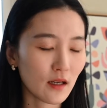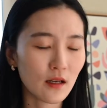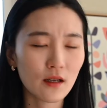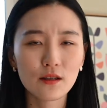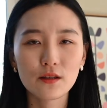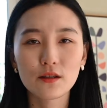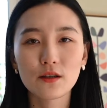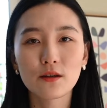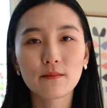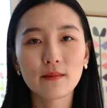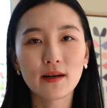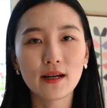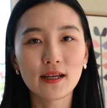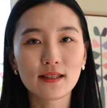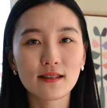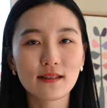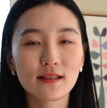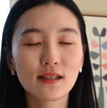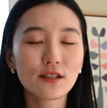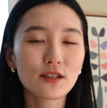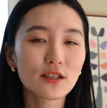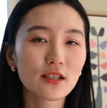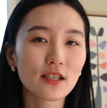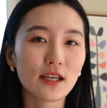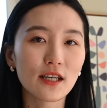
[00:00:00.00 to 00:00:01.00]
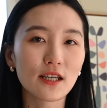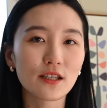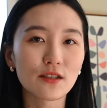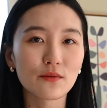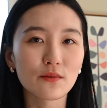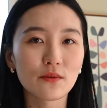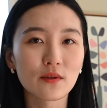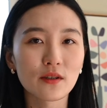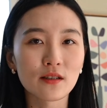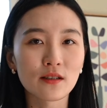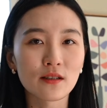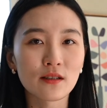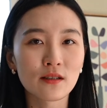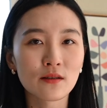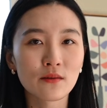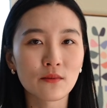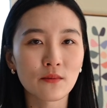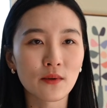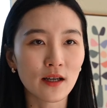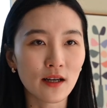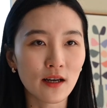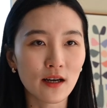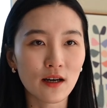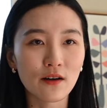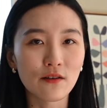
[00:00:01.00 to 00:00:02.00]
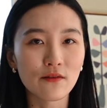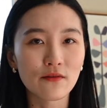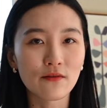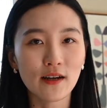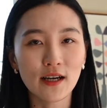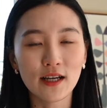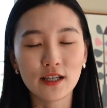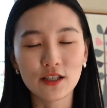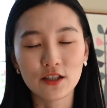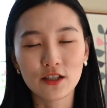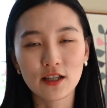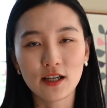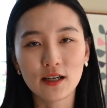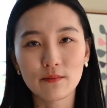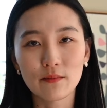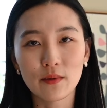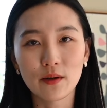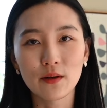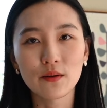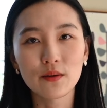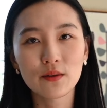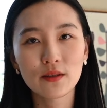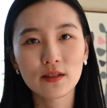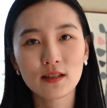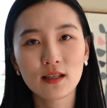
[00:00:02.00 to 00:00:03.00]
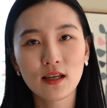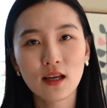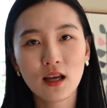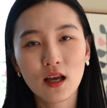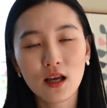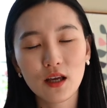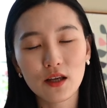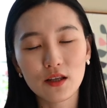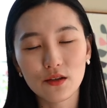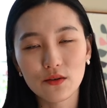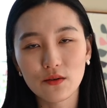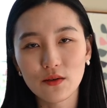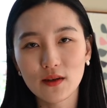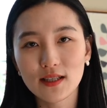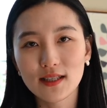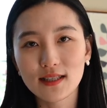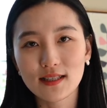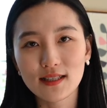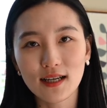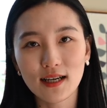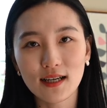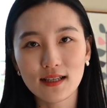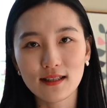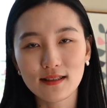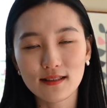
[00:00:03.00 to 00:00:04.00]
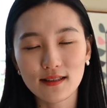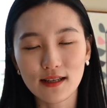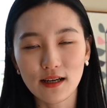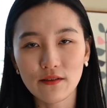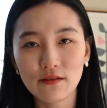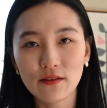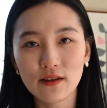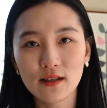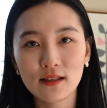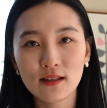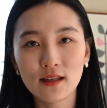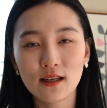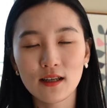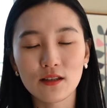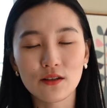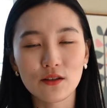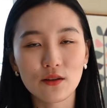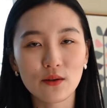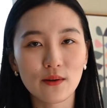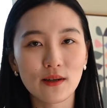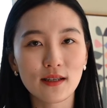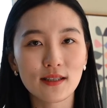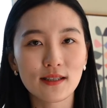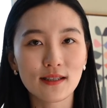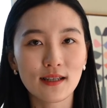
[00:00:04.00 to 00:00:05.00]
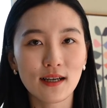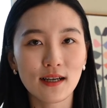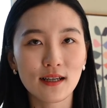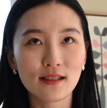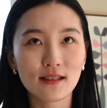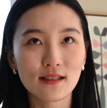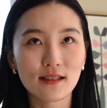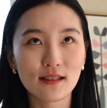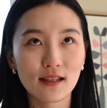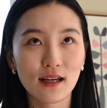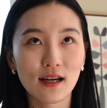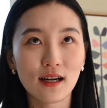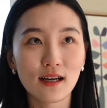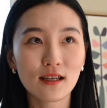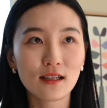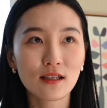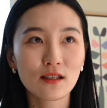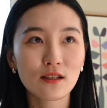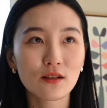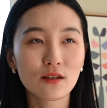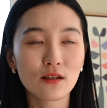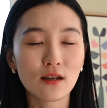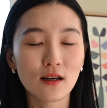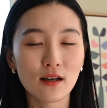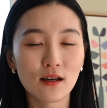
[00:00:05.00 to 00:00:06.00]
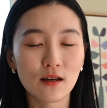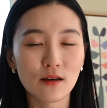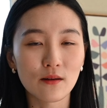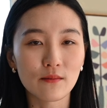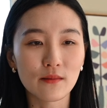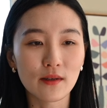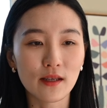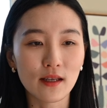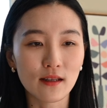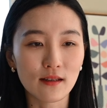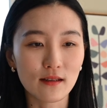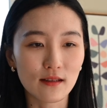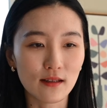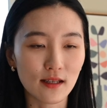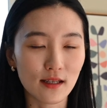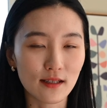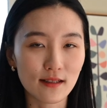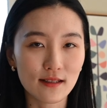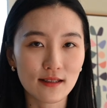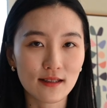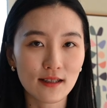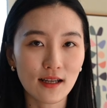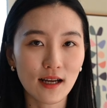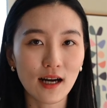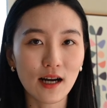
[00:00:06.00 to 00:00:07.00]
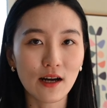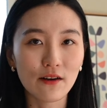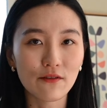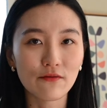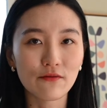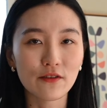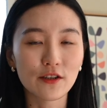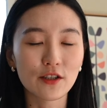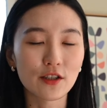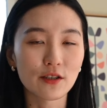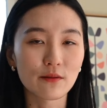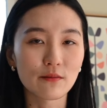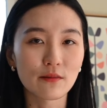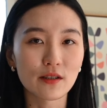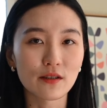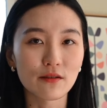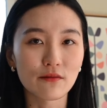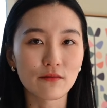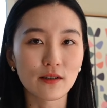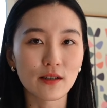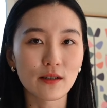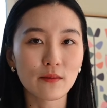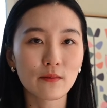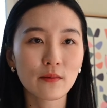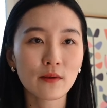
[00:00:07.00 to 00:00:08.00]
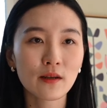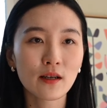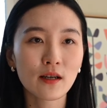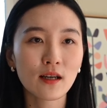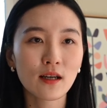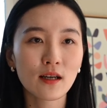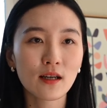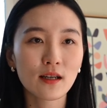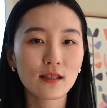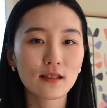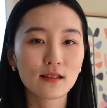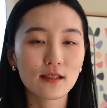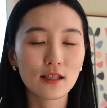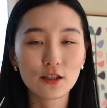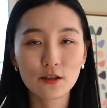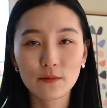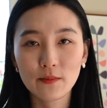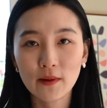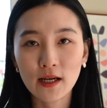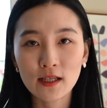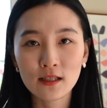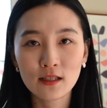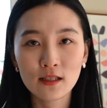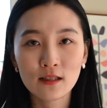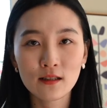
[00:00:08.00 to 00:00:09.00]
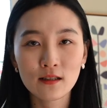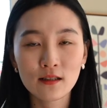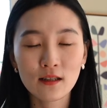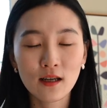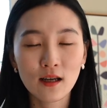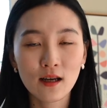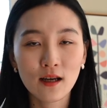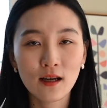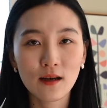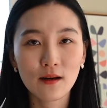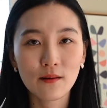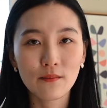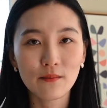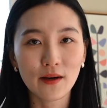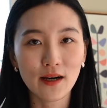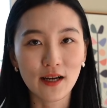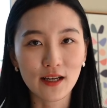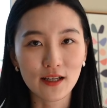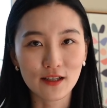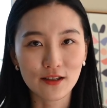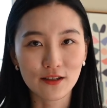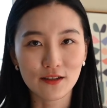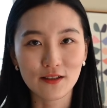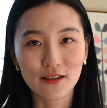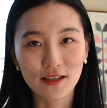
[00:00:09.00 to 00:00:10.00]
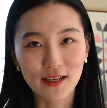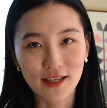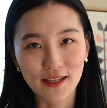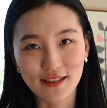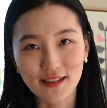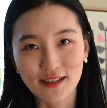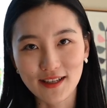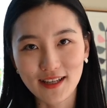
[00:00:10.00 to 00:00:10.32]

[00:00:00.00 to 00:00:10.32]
So my stitch gauge was way off. I tried both US size 7 and US size 9 in this half fisherman rib stitch pattern, but I couldn't hit the